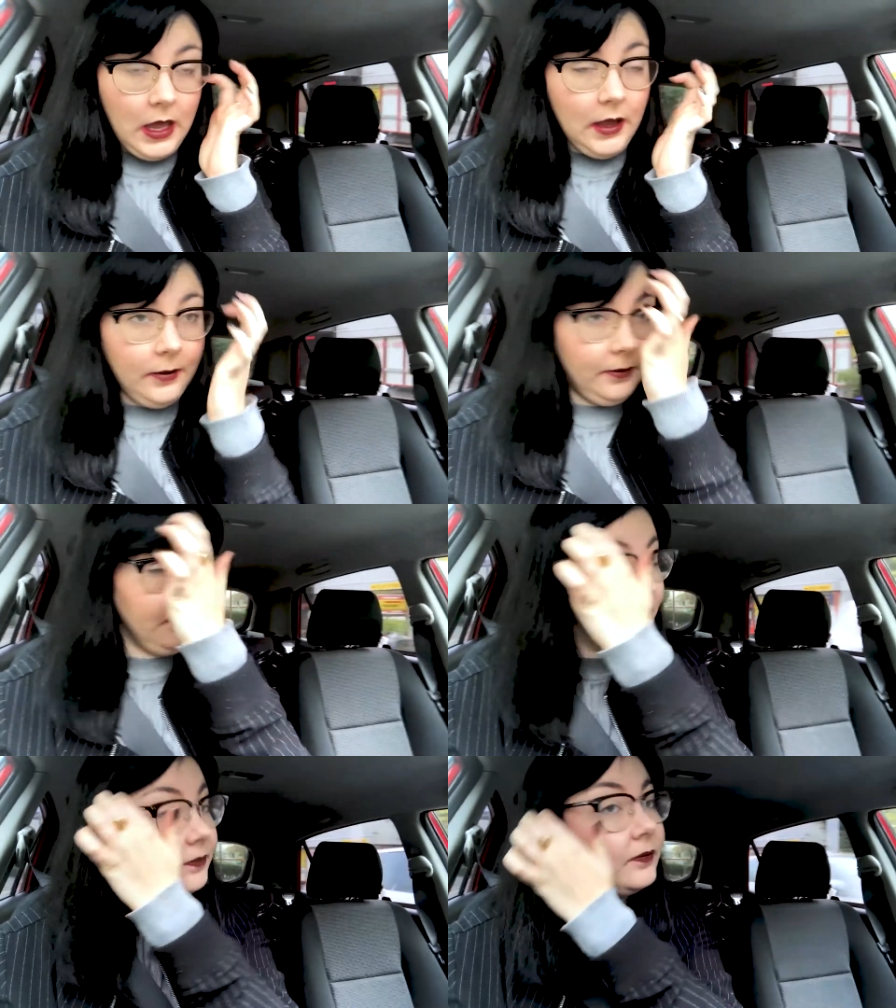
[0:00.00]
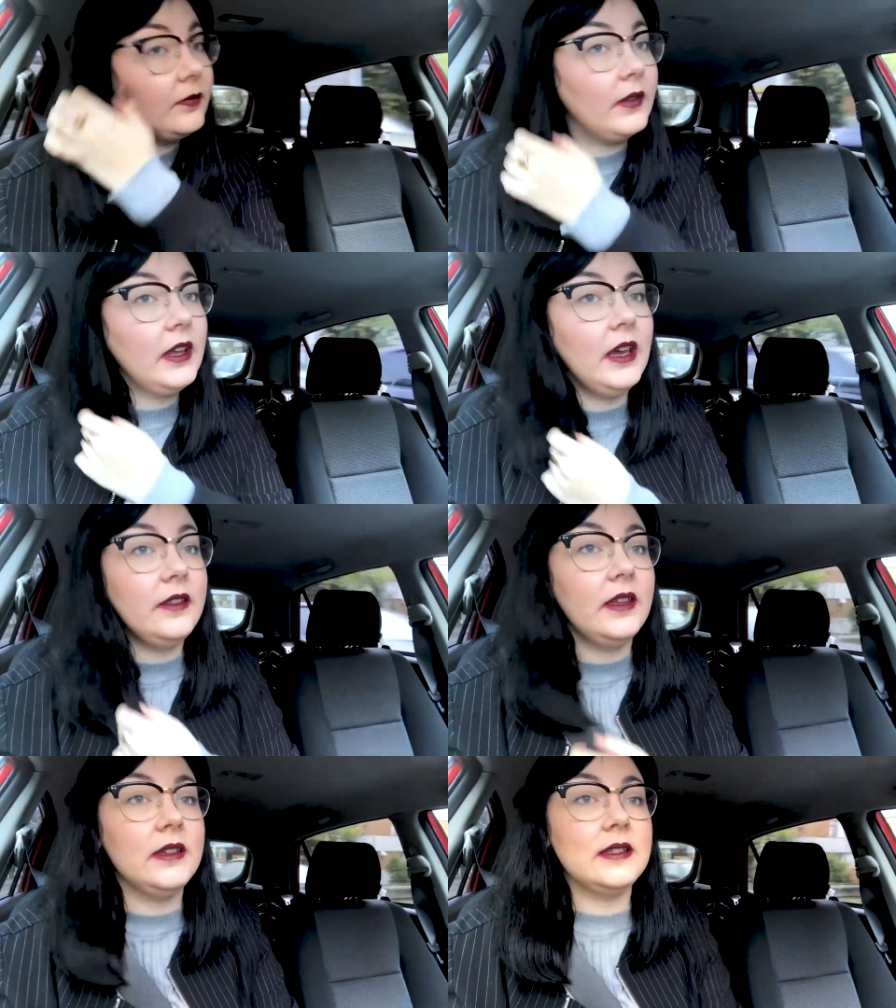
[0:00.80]
um,
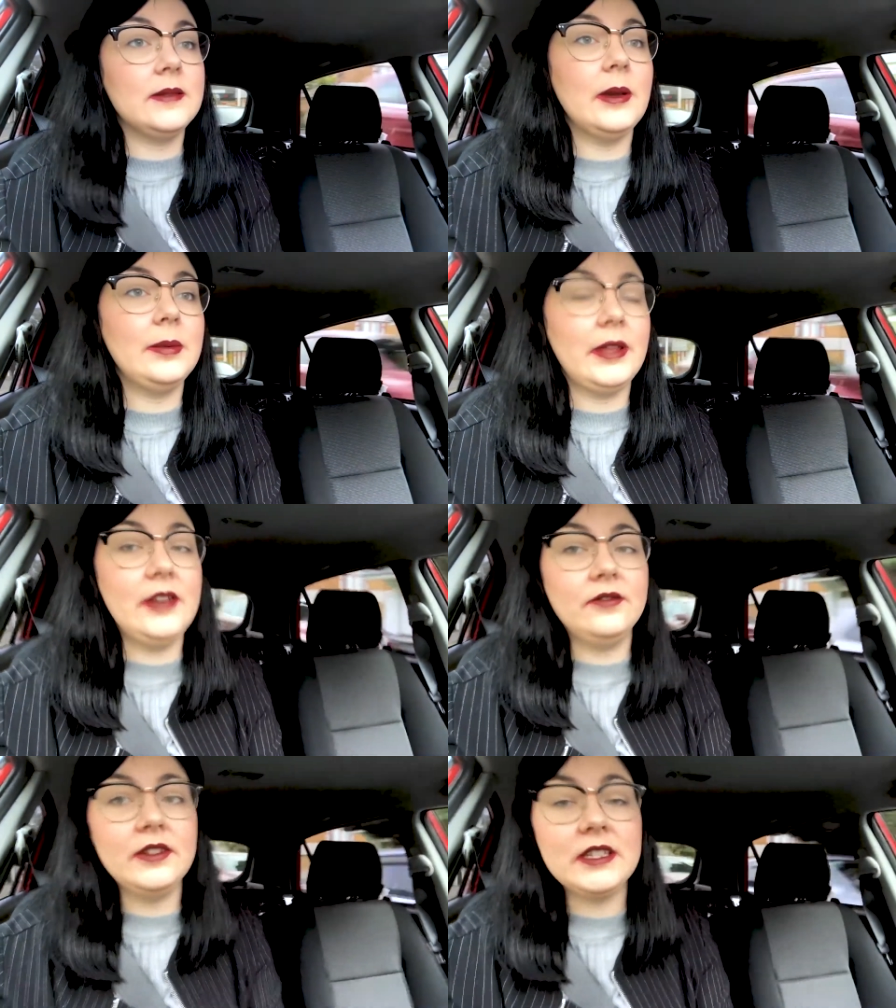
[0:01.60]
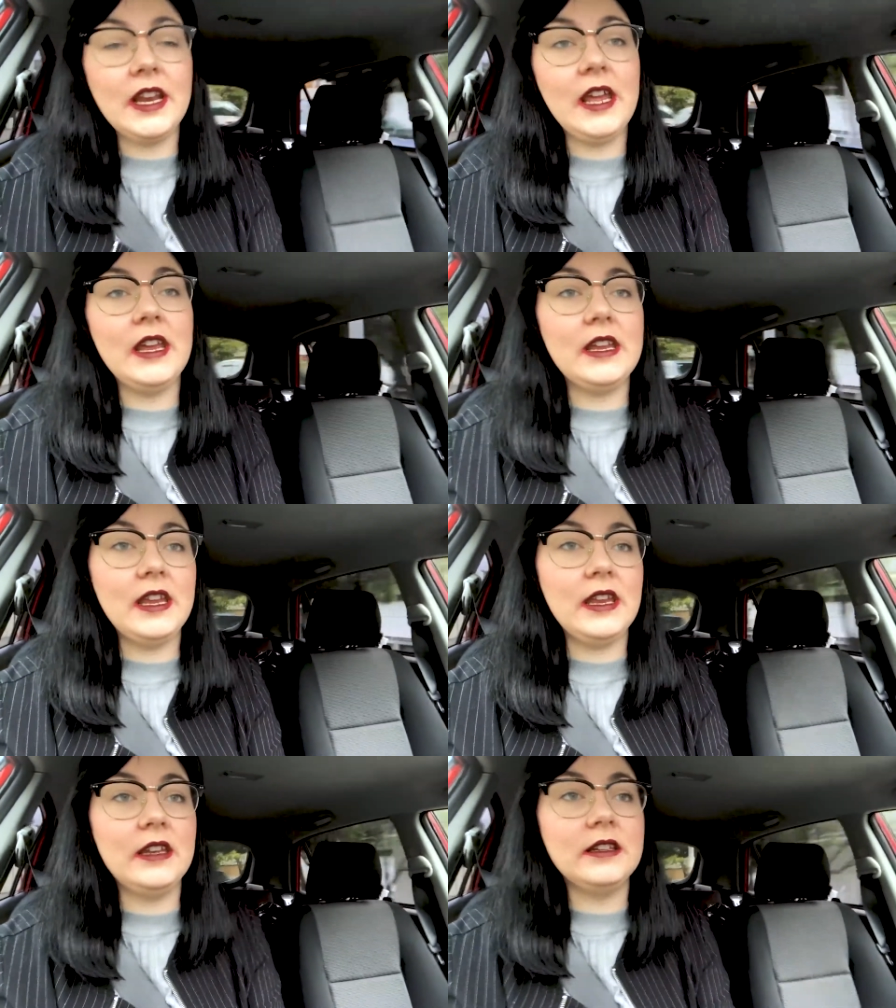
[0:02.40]
yeah that's my plan for today
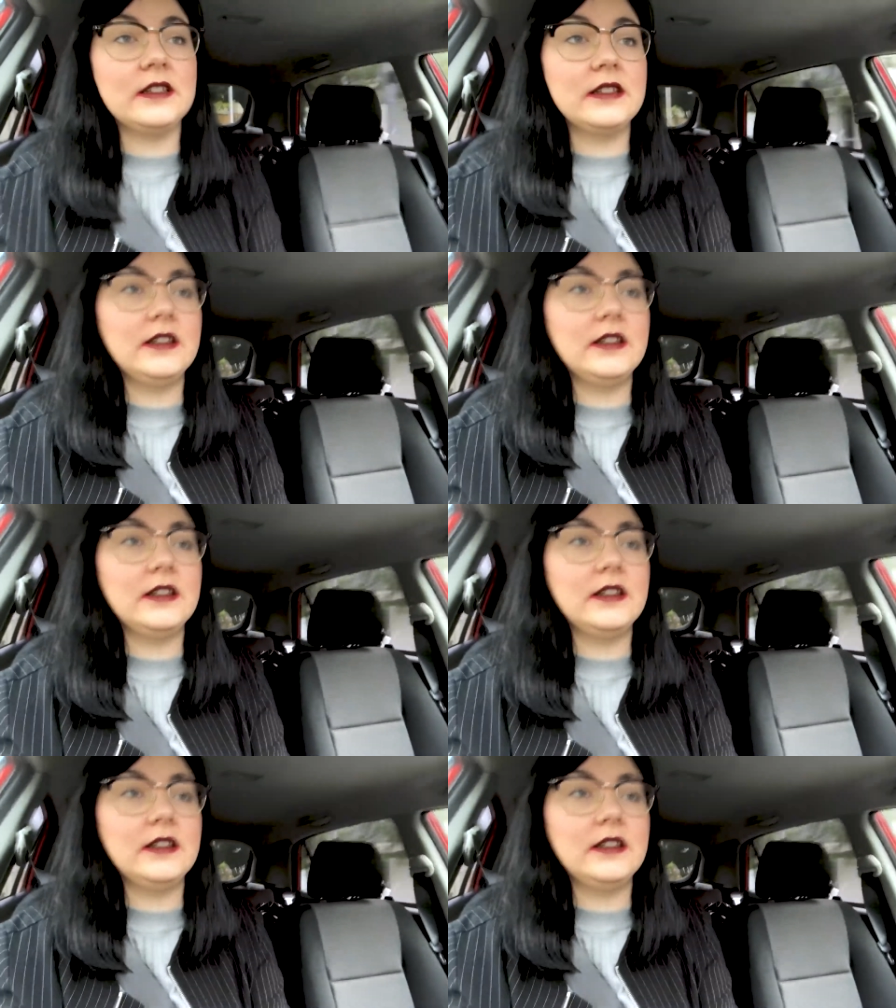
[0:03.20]
and